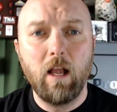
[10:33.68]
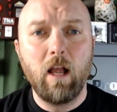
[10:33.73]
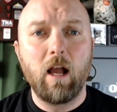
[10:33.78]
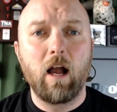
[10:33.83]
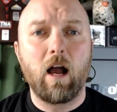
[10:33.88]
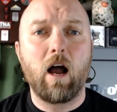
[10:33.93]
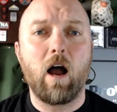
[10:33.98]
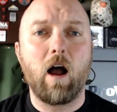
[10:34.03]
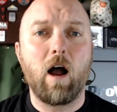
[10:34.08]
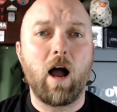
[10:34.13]

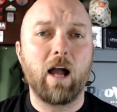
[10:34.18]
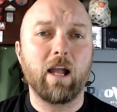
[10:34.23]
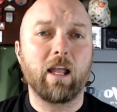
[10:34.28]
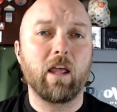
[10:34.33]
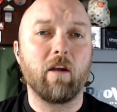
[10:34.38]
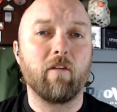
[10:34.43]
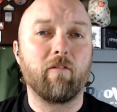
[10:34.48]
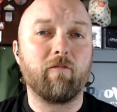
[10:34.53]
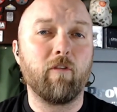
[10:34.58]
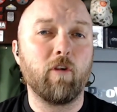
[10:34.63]
I
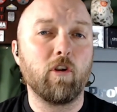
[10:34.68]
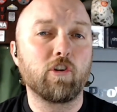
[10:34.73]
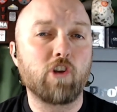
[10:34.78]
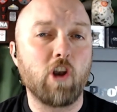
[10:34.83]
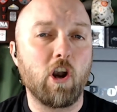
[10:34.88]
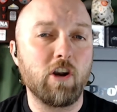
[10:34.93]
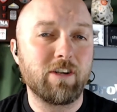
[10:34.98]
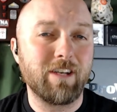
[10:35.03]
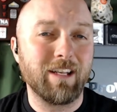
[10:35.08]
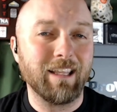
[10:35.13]
get a full
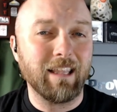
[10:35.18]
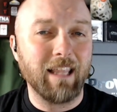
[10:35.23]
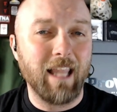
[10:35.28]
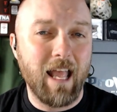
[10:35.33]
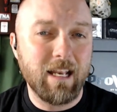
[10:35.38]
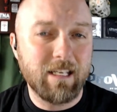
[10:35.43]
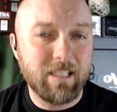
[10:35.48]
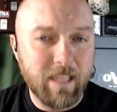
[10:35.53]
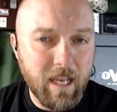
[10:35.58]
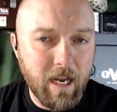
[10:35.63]
charge in
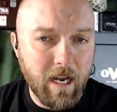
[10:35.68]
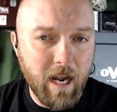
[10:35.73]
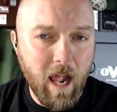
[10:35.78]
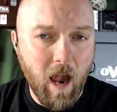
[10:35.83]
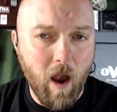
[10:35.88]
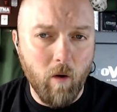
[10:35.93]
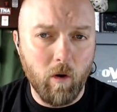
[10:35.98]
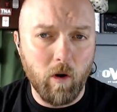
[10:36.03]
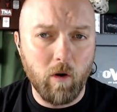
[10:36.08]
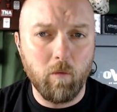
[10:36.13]
less than an
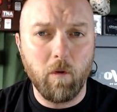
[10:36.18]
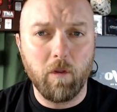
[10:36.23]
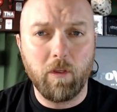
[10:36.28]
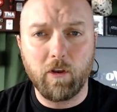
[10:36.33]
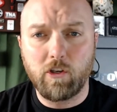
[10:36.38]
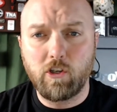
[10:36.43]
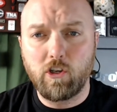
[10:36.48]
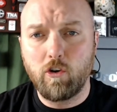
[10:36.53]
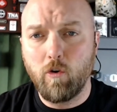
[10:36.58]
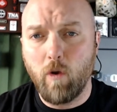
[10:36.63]
hour with
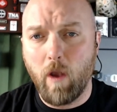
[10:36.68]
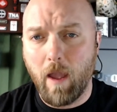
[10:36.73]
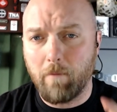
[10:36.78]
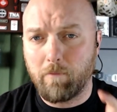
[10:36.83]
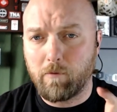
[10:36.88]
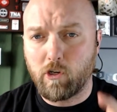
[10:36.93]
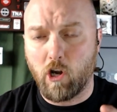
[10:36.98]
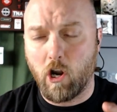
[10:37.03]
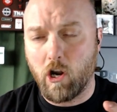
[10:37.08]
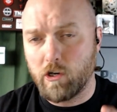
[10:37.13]
a
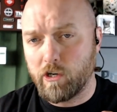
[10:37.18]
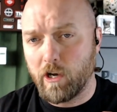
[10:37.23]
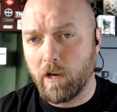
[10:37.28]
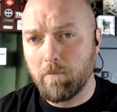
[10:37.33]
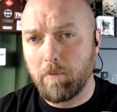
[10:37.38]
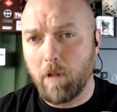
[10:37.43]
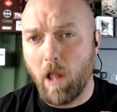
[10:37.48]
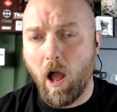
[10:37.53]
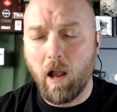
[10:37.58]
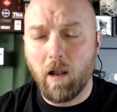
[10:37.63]
2-amp charging
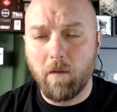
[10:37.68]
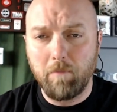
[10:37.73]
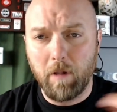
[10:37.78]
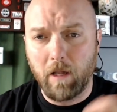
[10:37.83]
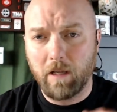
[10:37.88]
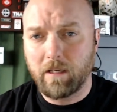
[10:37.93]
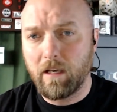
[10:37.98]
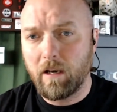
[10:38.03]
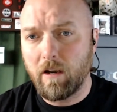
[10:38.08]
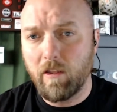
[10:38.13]
block
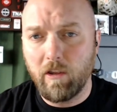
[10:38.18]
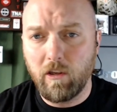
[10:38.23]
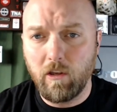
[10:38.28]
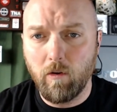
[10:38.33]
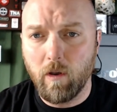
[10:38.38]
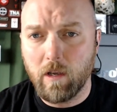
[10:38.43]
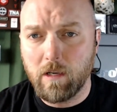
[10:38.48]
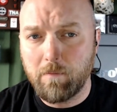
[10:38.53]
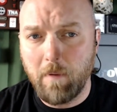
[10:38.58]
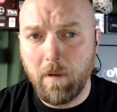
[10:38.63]
plugged into the
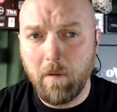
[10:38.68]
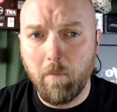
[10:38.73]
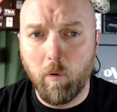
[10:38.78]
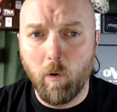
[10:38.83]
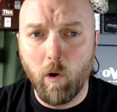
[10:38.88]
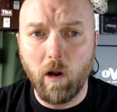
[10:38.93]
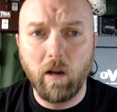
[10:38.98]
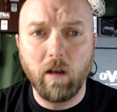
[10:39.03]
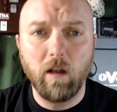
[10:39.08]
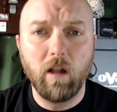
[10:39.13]
USB
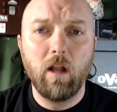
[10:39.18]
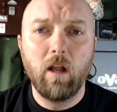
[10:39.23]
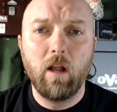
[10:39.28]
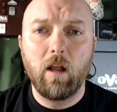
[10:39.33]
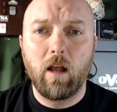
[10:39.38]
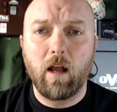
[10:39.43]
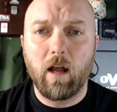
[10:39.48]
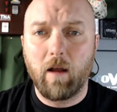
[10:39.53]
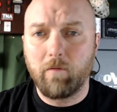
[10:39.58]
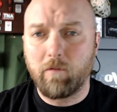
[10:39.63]
port
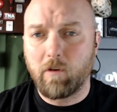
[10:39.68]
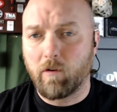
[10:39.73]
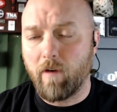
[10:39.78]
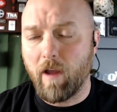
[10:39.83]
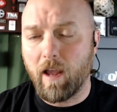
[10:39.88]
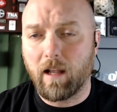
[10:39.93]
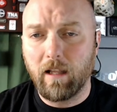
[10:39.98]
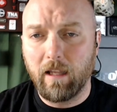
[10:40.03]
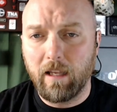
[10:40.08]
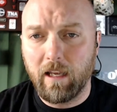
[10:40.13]

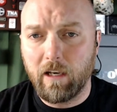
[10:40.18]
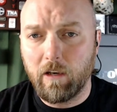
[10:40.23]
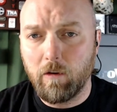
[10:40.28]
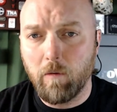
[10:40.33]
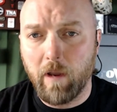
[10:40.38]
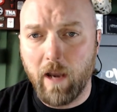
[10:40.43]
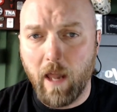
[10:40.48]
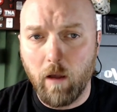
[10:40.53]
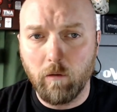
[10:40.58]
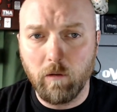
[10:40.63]
directly
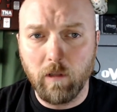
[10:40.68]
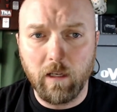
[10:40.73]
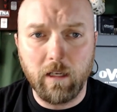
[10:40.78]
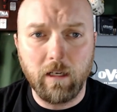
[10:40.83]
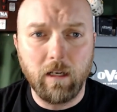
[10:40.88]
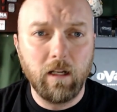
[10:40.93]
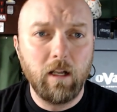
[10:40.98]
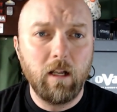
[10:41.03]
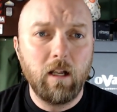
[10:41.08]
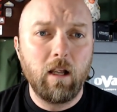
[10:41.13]
into an outlet.
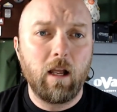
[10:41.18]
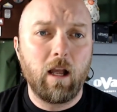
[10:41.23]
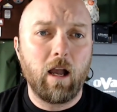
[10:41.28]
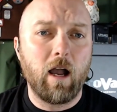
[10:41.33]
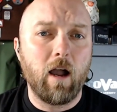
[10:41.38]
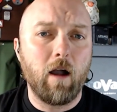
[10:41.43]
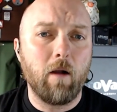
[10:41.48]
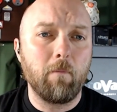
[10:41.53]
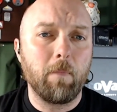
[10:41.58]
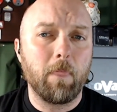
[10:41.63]

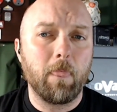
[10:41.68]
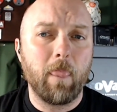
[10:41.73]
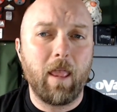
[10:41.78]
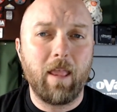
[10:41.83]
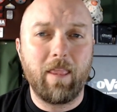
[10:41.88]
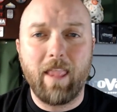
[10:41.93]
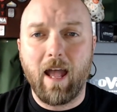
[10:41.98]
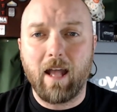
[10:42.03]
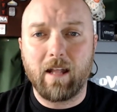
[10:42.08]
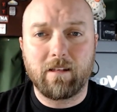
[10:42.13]

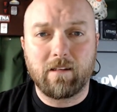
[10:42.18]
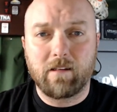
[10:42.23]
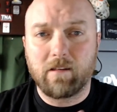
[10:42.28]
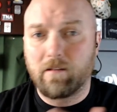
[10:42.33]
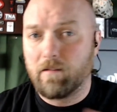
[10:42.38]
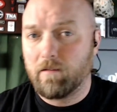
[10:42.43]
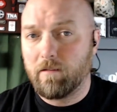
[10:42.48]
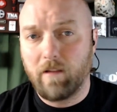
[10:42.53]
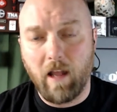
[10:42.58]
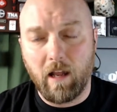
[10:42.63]
And
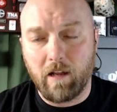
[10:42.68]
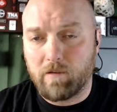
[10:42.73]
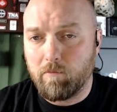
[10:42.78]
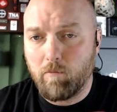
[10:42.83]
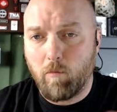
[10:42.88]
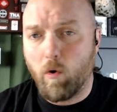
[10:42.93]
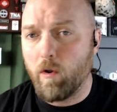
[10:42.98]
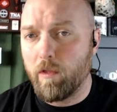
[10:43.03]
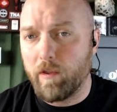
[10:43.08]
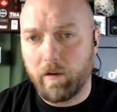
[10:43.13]
that's
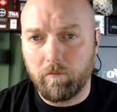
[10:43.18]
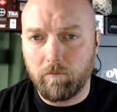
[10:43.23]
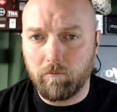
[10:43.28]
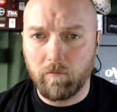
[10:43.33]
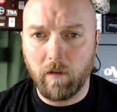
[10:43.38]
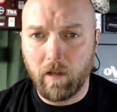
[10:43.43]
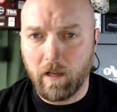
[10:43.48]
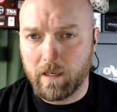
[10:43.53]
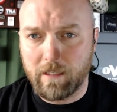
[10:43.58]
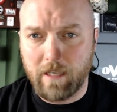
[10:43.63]
more
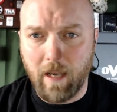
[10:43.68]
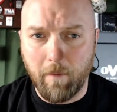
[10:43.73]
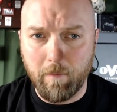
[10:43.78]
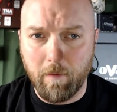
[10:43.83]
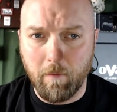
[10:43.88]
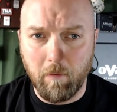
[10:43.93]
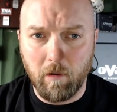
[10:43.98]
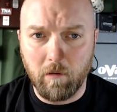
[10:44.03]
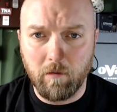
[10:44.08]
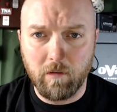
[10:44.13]
than
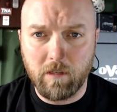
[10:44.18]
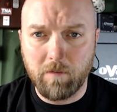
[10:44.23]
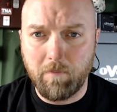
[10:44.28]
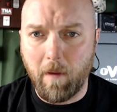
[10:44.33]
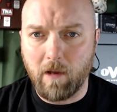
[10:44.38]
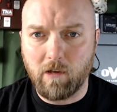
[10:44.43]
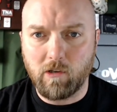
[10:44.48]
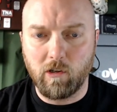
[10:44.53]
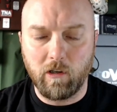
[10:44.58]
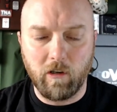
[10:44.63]
acceptable,
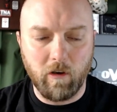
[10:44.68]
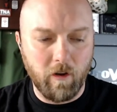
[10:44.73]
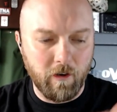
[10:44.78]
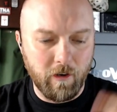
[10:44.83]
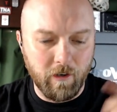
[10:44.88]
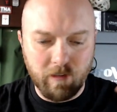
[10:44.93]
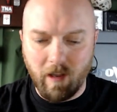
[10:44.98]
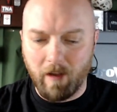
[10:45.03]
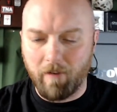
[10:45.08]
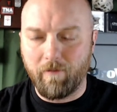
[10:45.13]
especially,
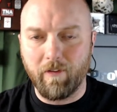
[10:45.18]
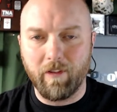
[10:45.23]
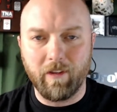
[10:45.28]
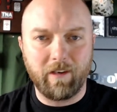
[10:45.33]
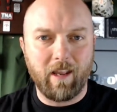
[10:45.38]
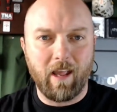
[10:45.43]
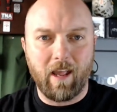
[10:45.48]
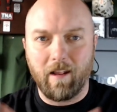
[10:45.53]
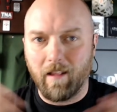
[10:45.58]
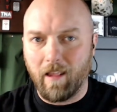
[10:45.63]
you're done for the
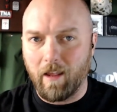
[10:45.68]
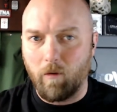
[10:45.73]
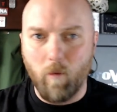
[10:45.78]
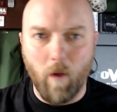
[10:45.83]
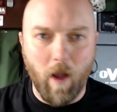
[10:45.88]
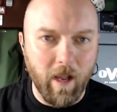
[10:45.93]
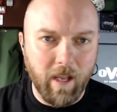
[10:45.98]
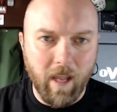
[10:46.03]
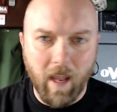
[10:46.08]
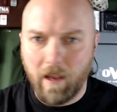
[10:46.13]
day. Like,
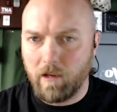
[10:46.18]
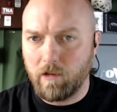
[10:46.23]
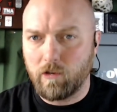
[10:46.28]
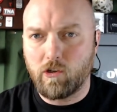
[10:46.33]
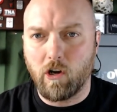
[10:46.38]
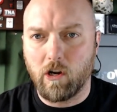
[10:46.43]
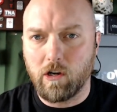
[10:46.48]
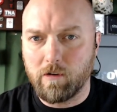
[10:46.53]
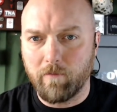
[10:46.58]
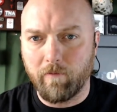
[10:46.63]
why can't you
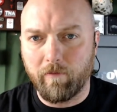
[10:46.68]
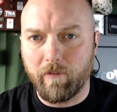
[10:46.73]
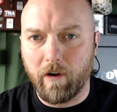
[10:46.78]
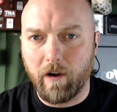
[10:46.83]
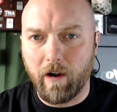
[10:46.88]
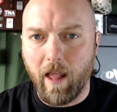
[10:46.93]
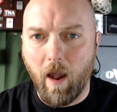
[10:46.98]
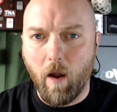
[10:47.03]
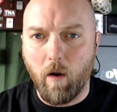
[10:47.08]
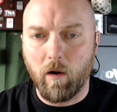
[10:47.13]
charge them for
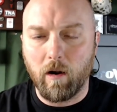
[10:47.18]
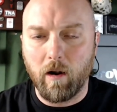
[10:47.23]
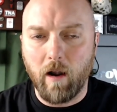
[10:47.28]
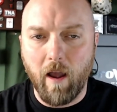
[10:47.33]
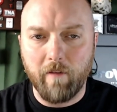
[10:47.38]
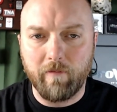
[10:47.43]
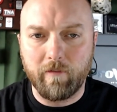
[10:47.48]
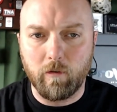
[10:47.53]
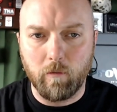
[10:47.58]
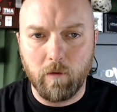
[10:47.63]
an hour
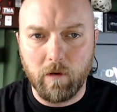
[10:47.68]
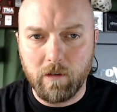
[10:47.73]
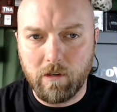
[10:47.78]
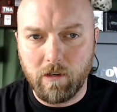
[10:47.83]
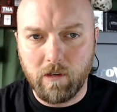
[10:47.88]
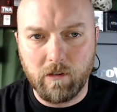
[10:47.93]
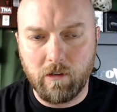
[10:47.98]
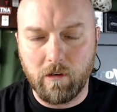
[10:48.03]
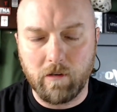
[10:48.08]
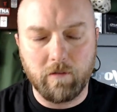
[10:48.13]

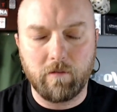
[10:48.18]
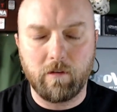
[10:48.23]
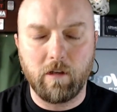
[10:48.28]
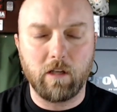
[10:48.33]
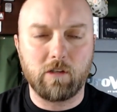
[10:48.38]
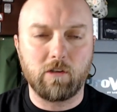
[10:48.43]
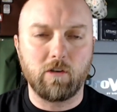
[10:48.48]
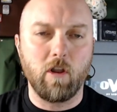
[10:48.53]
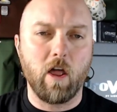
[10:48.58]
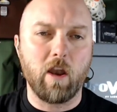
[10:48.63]
afterwards?
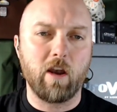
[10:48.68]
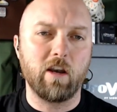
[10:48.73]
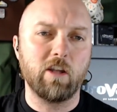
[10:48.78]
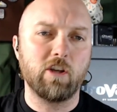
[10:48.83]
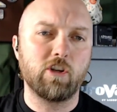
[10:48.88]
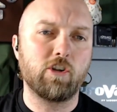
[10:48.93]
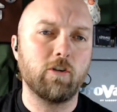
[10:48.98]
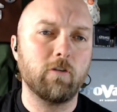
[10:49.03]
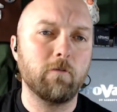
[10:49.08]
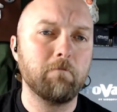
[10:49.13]
It's not an
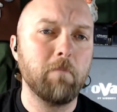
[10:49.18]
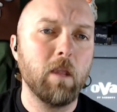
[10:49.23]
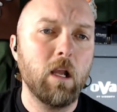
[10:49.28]
issue.